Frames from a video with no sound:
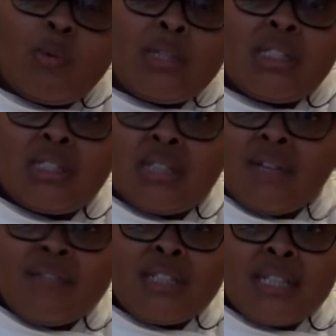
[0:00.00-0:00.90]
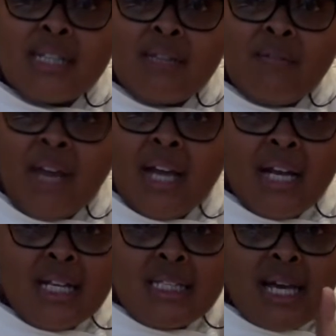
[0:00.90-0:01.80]
When stuff just hit the fan,
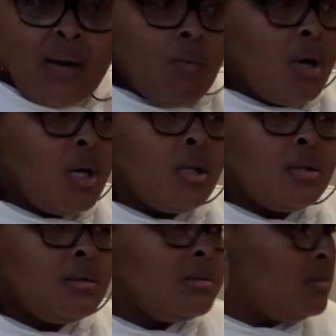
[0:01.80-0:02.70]
and it's like, well,